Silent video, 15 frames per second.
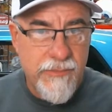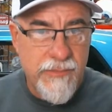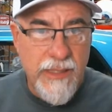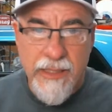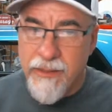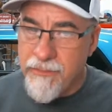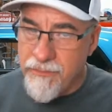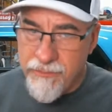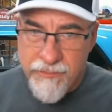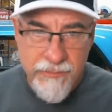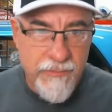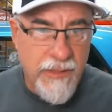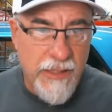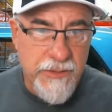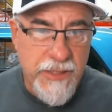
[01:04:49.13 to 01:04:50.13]
Then
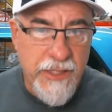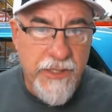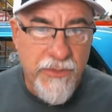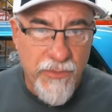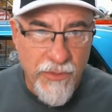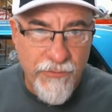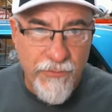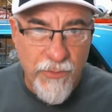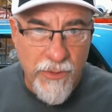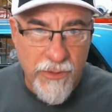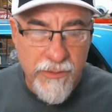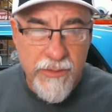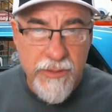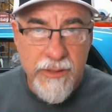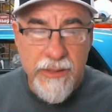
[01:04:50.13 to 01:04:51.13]
I'll take your word for
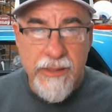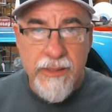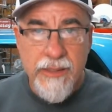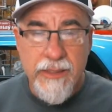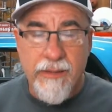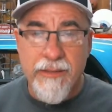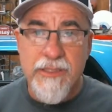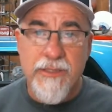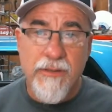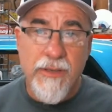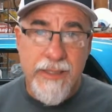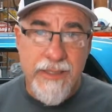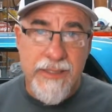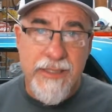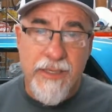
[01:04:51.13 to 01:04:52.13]
it. Now, I'd still
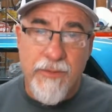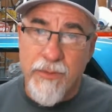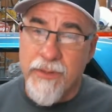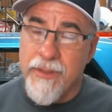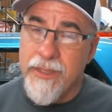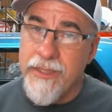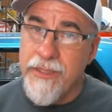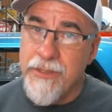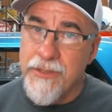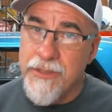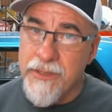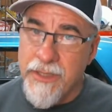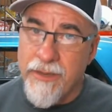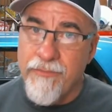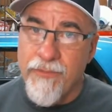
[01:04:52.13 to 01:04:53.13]
like to see whether they
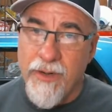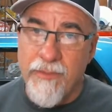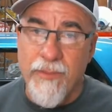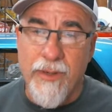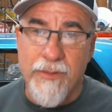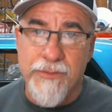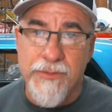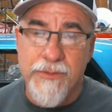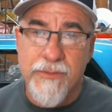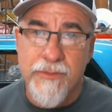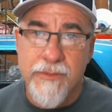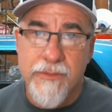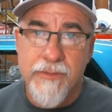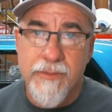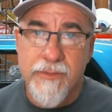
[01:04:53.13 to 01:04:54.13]
use the same frame rails.
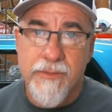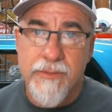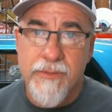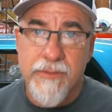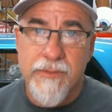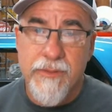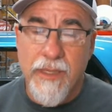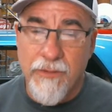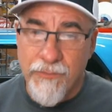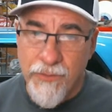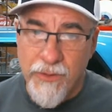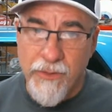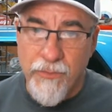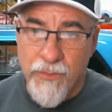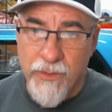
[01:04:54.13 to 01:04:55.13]
I
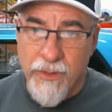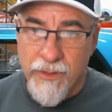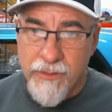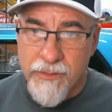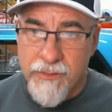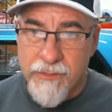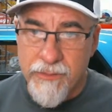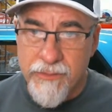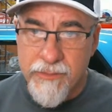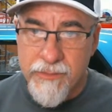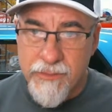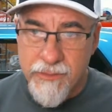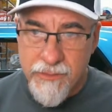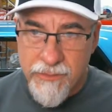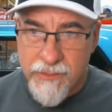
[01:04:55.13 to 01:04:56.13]
really would.
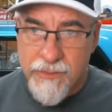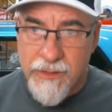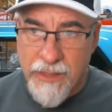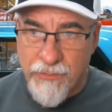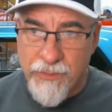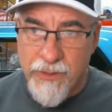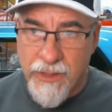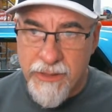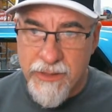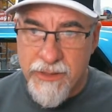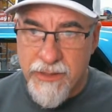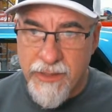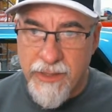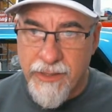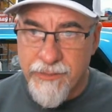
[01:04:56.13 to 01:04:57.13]
I would like to
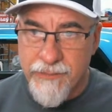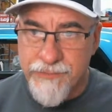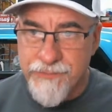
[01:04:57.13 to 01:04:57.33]
see that.